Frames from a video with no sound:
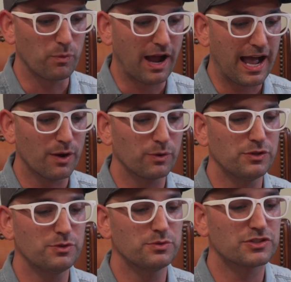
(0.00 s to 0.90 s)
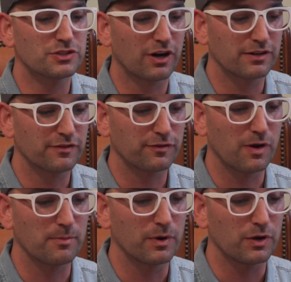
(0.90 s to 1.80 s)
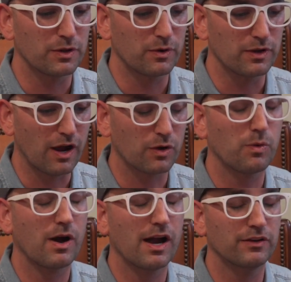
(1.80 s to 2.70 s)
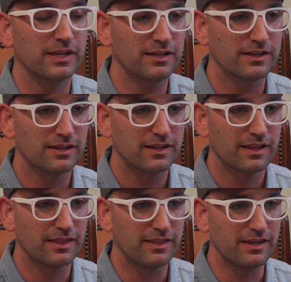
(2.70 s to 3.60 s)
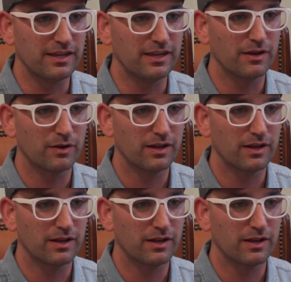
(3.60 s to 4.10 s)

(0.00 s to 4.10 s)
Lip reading: how you start from acquiring the